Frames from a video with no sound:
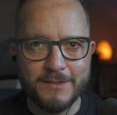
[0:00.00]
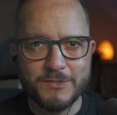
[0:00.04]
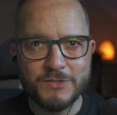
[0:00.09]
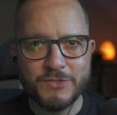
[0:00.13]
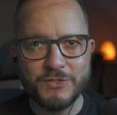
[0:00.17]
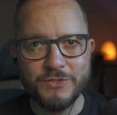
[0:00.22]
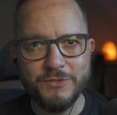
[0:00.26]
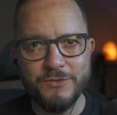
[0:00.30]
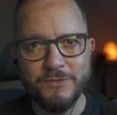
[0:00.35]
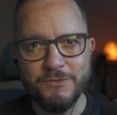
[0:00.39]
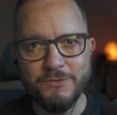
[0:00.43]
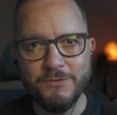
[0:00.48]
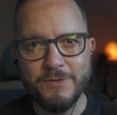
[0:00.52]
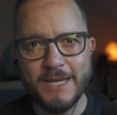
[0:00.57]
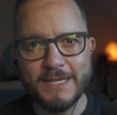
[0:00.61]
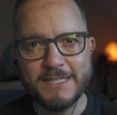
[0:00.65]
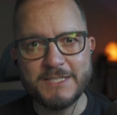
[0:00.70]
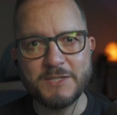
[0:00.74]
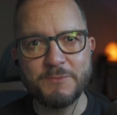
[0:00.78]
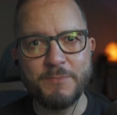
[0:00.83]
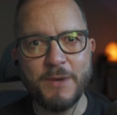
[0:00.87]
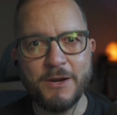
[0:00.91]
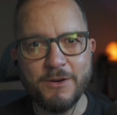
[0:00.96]
to
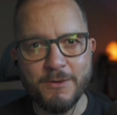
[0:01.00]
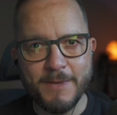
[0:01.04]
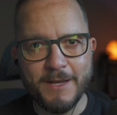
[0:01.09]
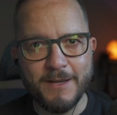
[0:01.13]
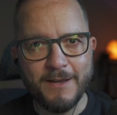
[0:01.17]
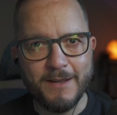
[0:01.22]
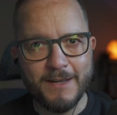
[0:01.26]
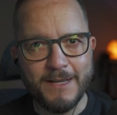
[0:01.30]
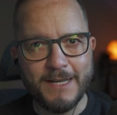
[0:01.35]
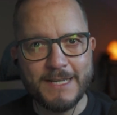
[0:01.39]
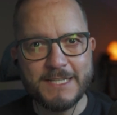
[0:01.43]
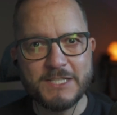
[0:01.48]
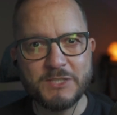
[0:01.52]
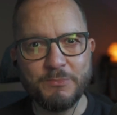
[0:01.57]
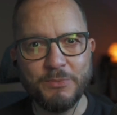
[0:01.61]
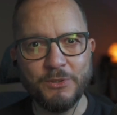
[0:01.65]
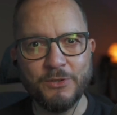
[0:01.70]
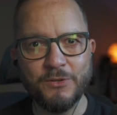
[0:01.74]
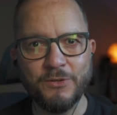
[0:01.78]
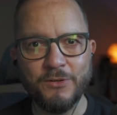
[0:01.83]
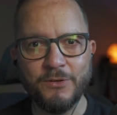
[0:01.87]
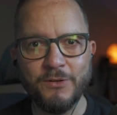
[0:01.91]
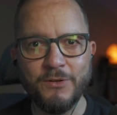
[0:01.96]
experiment and
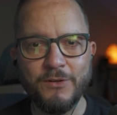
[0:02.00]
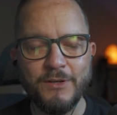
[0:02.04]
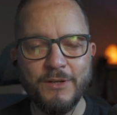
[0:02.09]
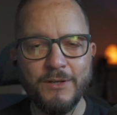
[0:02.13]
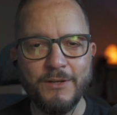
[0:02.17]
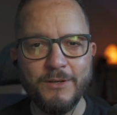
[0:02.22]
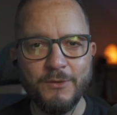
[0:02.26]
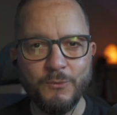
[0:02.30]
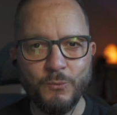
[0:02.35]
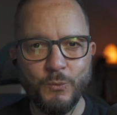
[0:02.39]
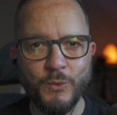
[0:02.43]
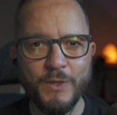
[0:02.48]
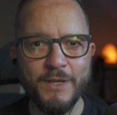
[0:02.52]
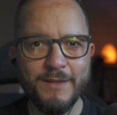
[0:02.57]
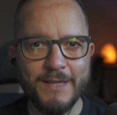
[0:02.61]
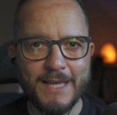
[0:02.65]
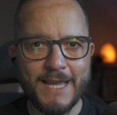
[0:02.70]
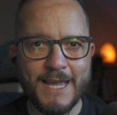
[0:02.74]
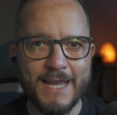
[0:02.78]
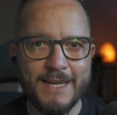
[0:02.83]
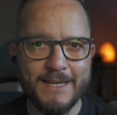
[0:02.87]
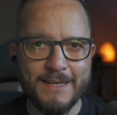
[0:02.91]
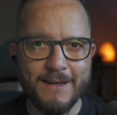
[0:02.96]
explore with
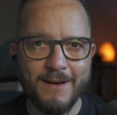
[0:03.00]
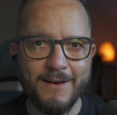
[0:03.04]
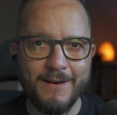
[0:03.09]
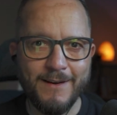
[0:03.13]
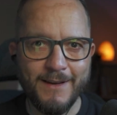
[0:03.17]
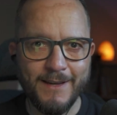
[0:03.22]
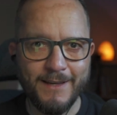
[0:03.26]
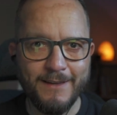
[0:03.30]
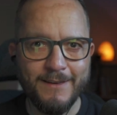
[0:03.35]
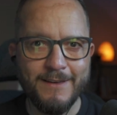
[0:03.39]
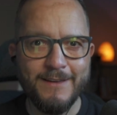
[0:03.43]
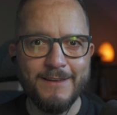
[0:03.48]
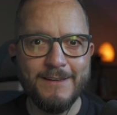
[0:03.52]
AI.